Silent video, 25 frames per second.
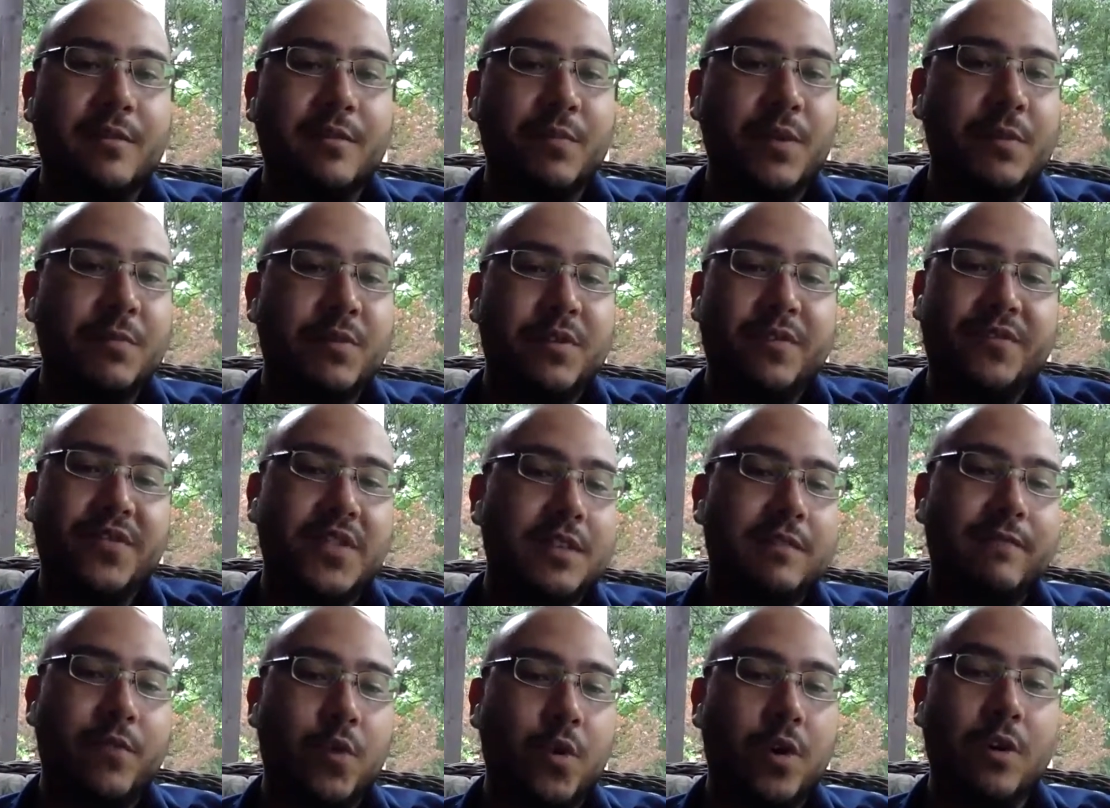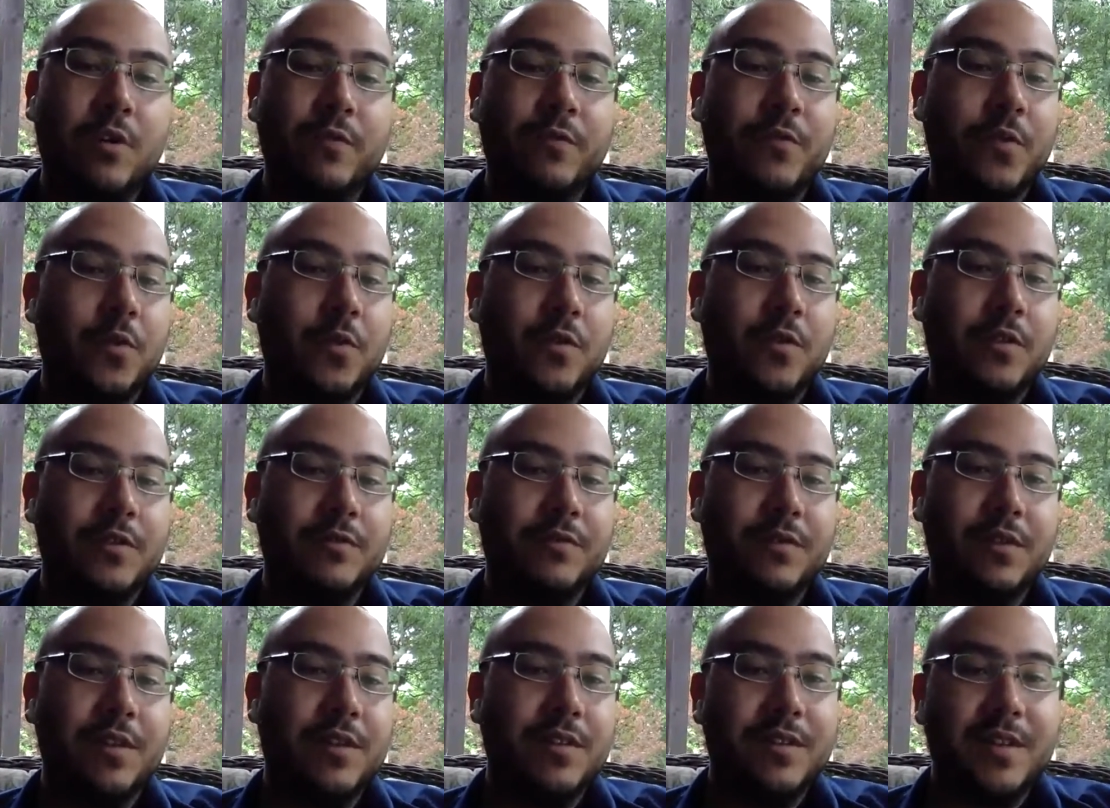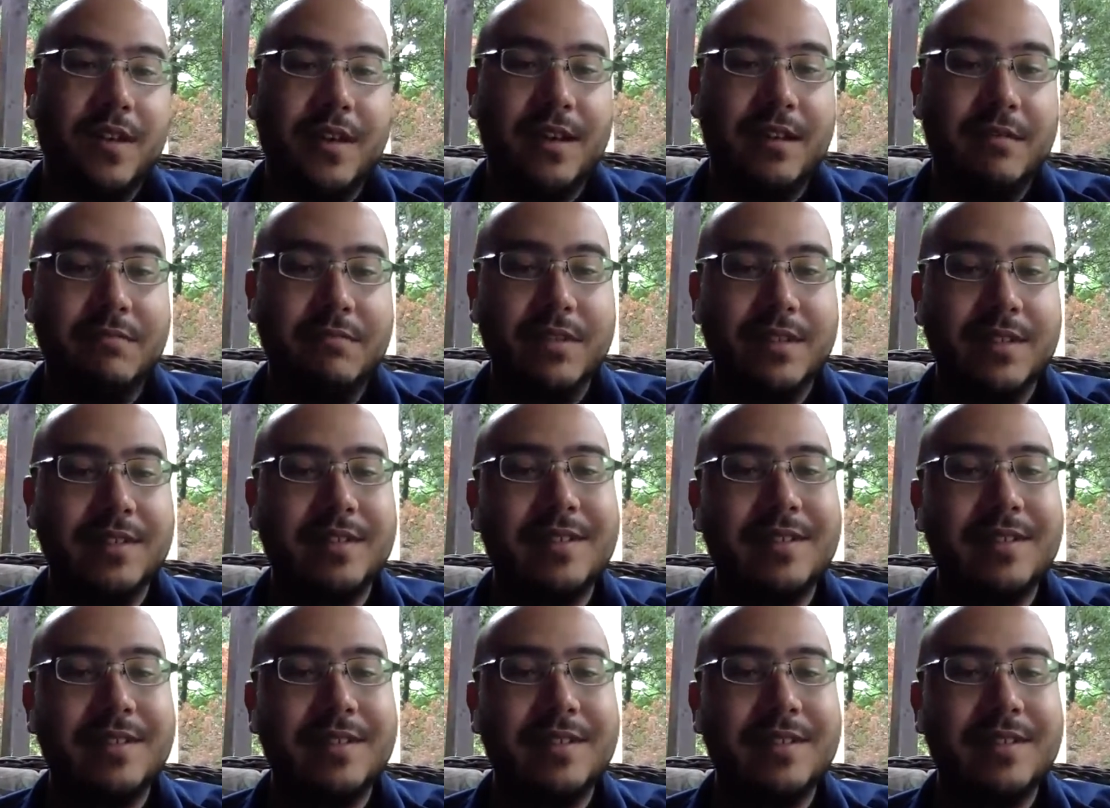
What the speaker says: People have seen 404s for a long time.